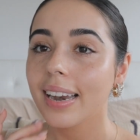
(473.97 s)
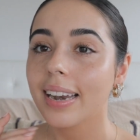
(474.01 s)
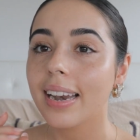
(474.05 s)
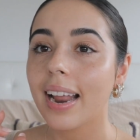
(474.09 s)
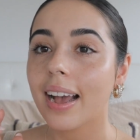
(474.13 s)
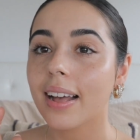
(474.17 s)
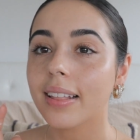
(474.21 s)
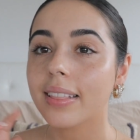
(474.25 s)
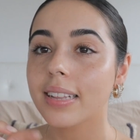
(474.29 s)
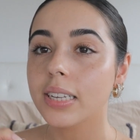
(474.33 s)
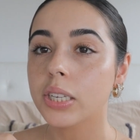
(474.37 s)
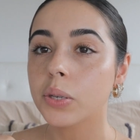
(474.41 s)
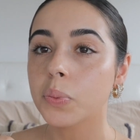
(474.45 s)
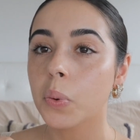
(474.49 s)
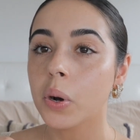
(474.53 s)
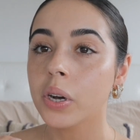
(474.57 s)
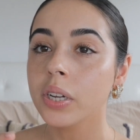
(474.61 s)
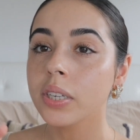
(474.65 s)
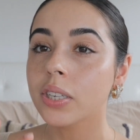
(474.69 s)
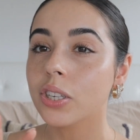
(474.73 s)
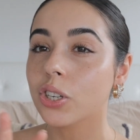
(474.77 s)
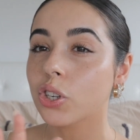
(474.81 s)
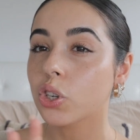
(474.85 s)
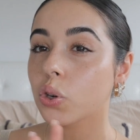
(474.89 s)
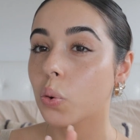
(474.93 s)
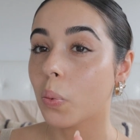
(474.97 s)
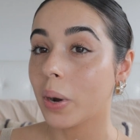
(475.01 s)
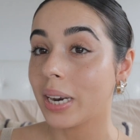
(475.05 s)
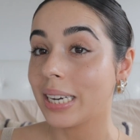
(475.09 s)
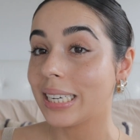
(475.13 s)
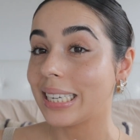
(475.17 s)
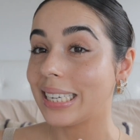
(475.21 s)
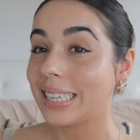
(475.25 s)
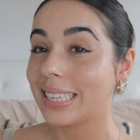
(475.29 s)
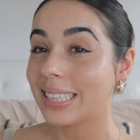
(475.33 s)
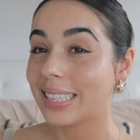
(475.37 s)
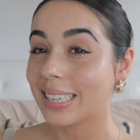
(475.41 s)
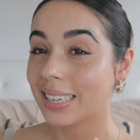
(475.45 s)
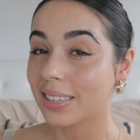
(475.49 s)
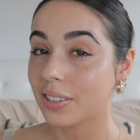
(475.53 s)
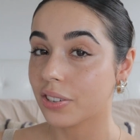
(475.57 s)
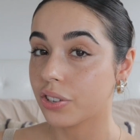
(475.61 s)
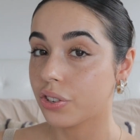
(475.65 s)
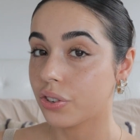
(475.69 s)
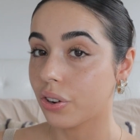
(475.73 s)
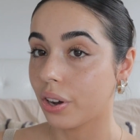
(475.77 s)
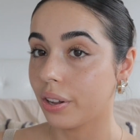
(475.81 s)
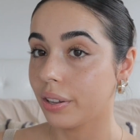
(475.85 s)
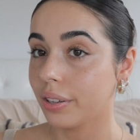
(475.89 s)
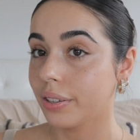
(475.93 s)
Now, this was
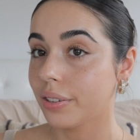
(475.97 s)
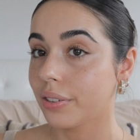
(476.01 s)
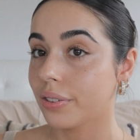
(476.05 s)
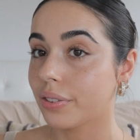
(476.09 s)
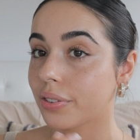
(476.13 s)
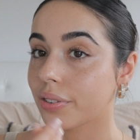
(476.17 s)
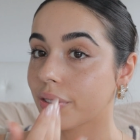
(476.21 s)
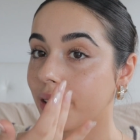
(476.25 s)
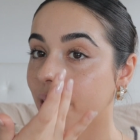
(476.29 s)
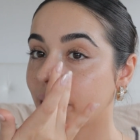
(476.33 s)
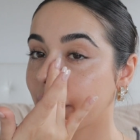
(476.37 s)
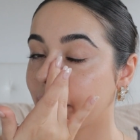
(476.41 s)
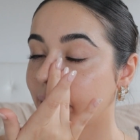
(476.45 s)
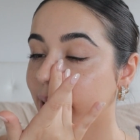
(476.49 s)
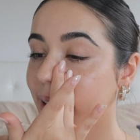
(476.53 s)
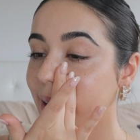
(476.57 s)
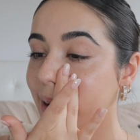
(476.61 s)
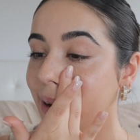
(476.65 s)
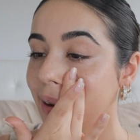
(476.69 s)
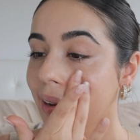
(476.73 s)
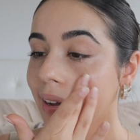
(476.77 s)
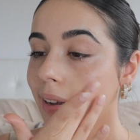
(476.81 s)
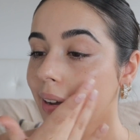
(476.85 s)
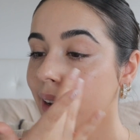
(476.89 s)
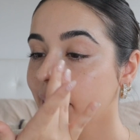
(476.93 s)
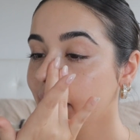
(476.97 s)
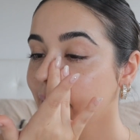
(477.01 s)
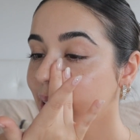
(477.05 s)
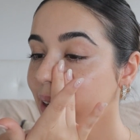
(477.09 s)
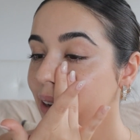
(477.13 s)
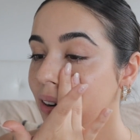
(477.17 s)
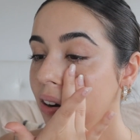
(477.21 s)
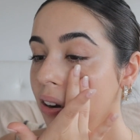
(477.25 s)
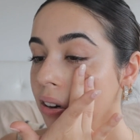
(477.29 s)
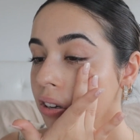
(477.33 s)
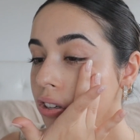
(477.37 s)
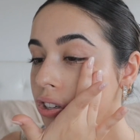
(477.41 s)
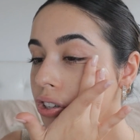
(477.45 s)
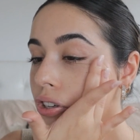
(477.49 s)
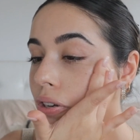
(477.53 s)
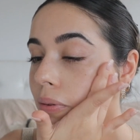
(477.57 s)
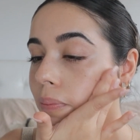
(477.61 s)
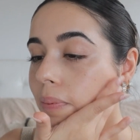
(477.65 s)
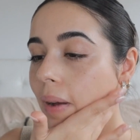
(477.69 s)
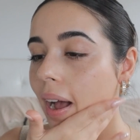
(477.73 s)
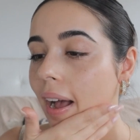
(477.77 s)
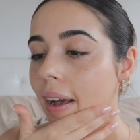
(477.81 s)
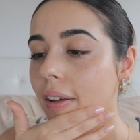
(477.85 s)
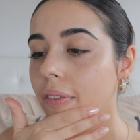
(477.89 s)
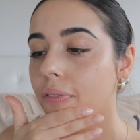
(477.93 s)
$26, so not too
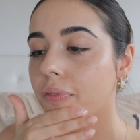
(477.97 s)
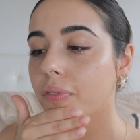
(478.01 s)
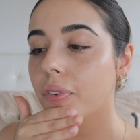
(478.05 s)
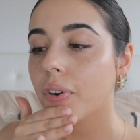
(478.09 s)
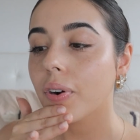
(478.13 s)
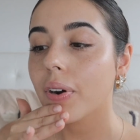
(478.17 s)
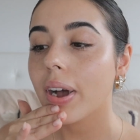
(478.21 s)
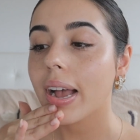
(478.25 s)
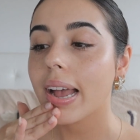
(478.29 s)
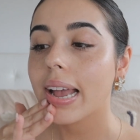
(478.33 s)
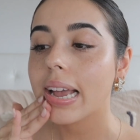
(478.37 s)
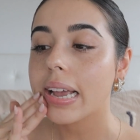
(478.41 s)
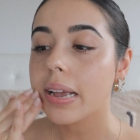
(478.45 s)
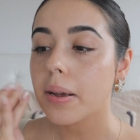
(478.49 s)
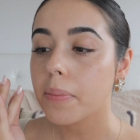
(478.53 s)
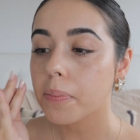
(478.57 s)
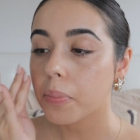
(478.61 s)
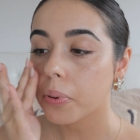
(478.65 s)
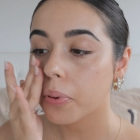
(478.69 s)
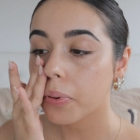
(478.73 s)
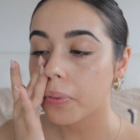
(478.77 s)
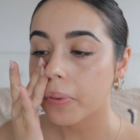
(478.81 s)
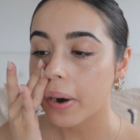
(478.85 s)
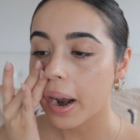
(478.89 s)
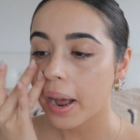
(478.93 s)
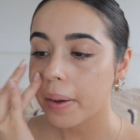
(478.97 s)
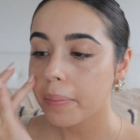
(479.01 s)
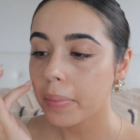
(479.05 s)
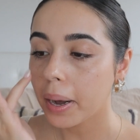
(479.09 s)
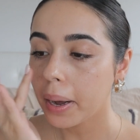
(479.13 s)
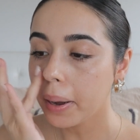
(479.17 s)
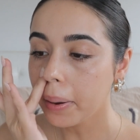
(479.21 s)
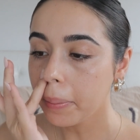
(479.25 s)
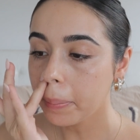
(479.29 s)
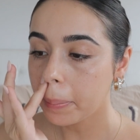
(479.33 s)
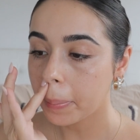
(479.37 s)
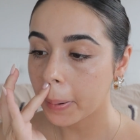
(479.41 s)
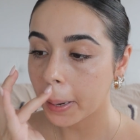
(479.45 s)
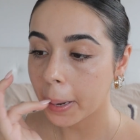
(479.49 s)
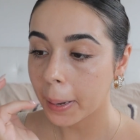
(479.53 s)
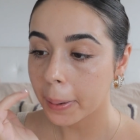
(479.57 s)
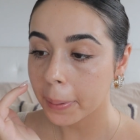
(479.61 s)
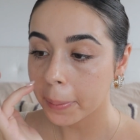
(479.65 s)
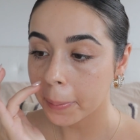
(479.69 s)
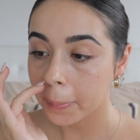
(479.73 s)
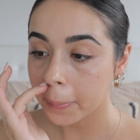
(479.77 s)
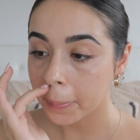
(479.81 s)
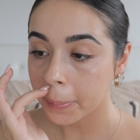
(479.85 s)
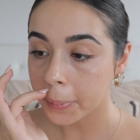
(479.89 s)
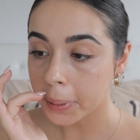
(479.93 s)
bad for a primer,
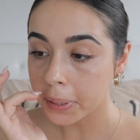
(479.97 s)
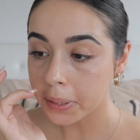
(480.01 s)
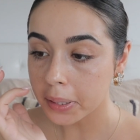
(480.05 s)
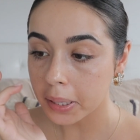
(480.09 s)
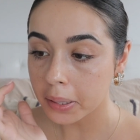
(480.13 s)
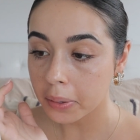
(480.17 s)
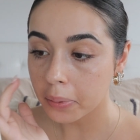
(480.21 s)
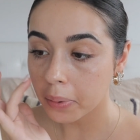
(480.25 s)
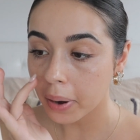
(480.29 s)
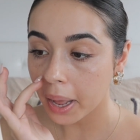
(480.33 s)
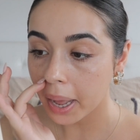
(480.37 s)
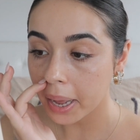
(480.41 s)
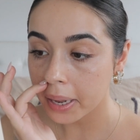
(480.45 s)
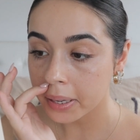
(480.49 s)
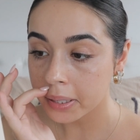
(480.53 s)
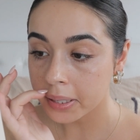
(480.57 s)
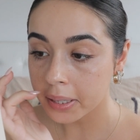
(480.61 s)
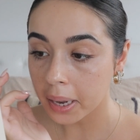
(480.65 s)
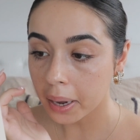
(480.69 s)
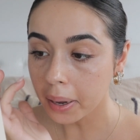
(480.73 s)
but just a little heads